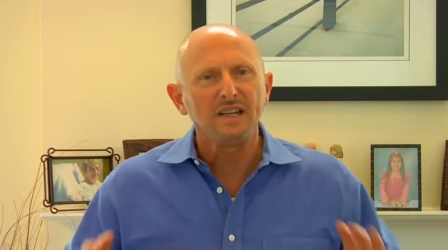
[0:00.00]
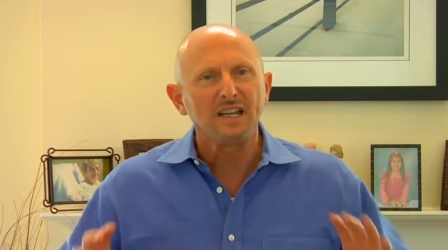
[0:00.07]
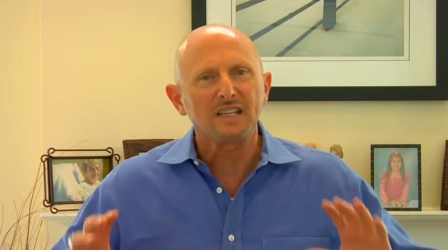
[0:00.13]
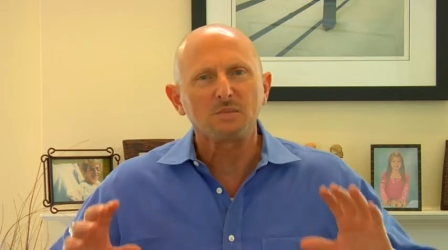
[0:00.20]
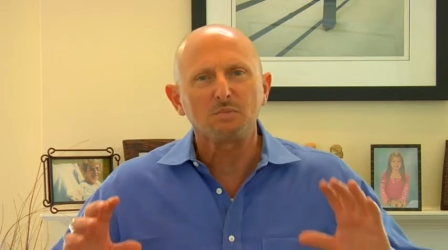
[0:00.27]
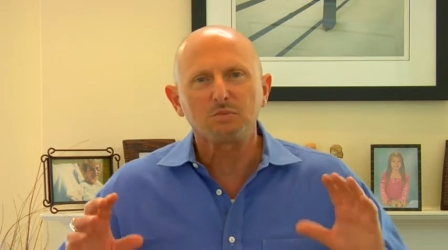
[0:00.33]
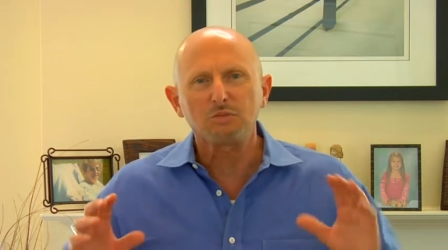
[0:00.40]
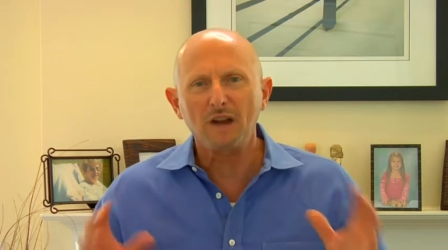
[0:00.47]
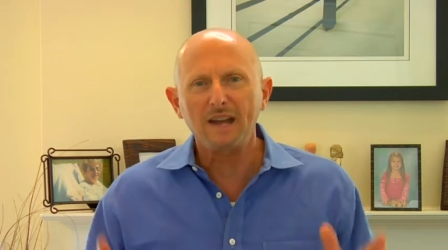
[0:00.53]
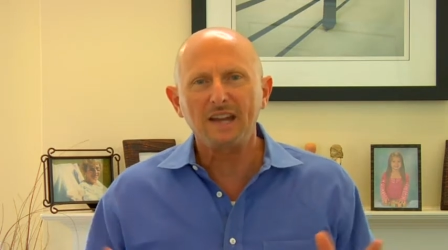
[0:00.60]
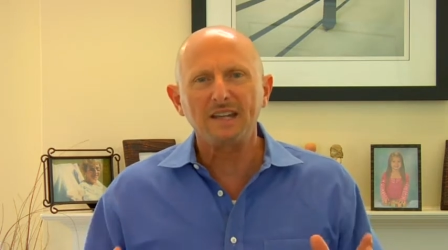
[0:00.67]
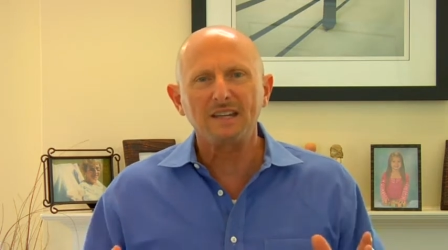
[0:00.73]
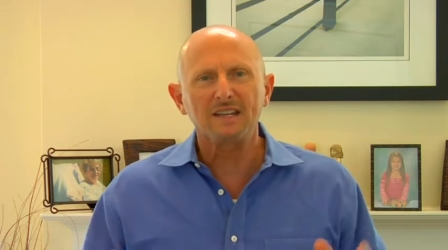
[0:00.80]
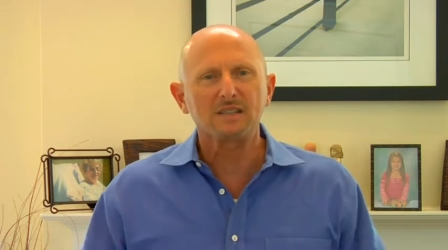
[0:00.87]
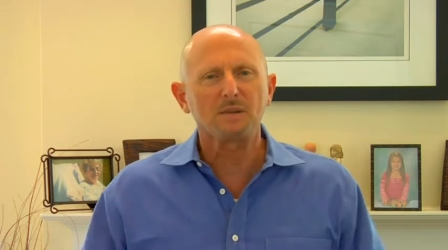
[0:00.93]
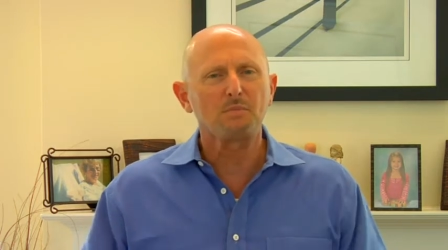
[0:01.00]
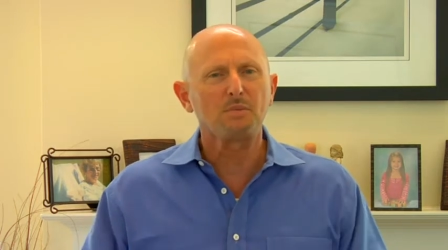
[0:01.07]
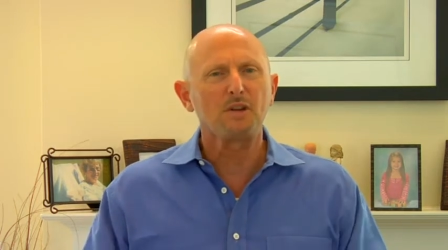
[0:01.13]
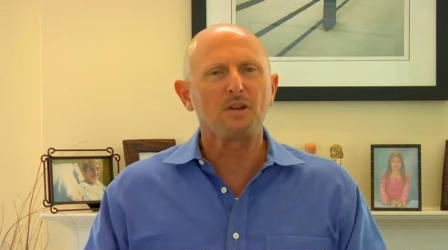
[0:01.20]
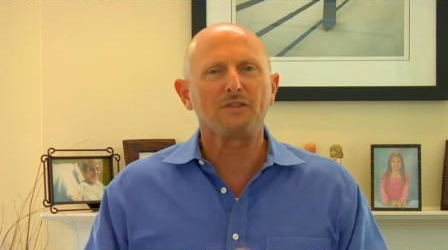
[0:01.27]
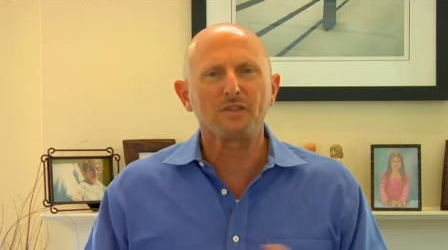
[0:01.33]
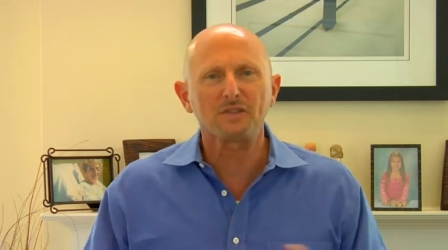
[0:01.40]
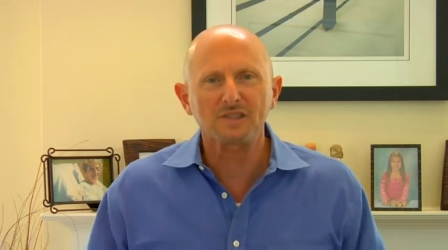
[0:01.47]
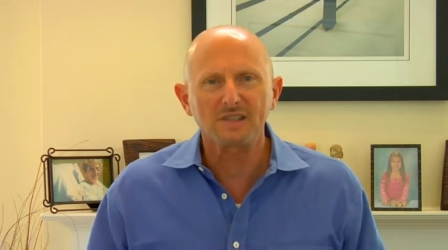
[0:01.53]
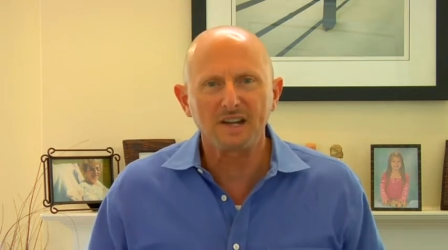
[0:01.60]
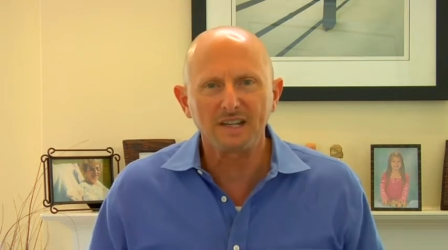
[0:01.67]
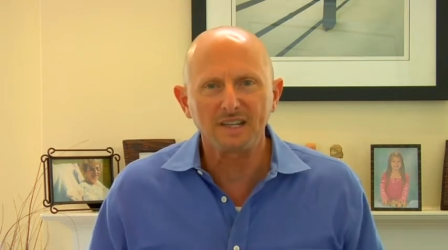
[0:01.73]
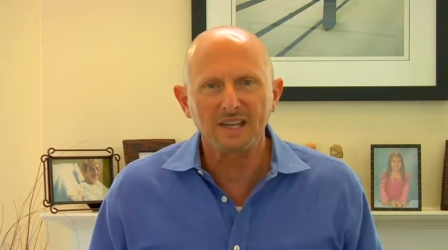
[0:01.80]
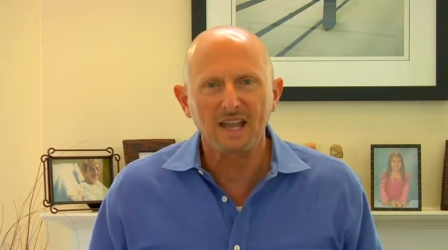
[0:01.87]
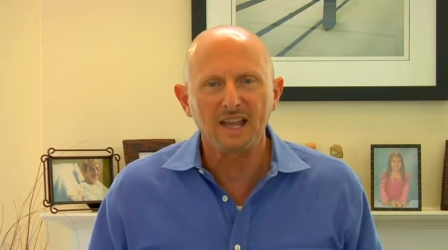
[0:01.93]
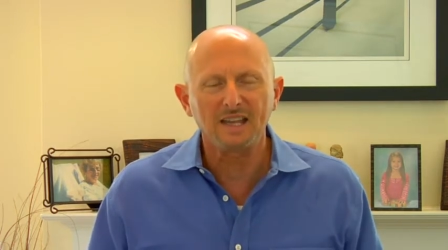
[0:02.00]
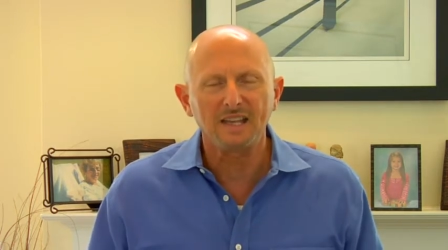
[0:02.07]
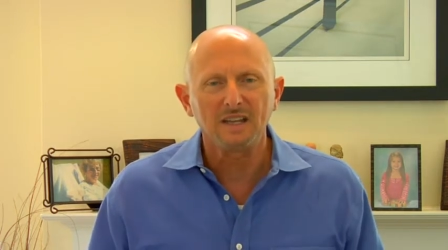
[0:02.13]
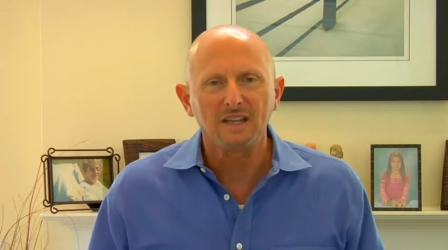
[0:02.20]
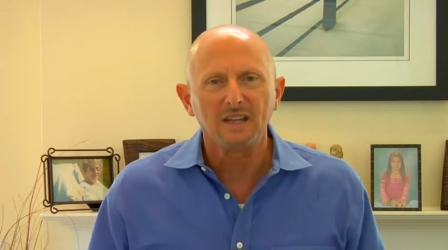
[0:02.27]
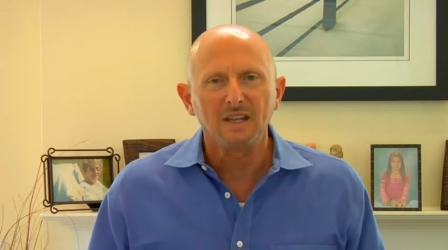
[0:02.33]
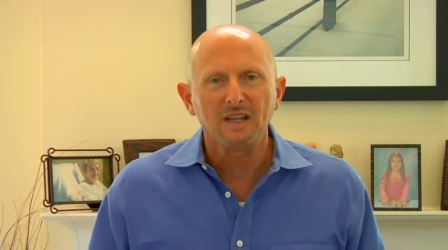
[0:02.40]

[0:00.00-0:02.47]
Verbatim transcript: It's bright, it's a beautiful sunny day.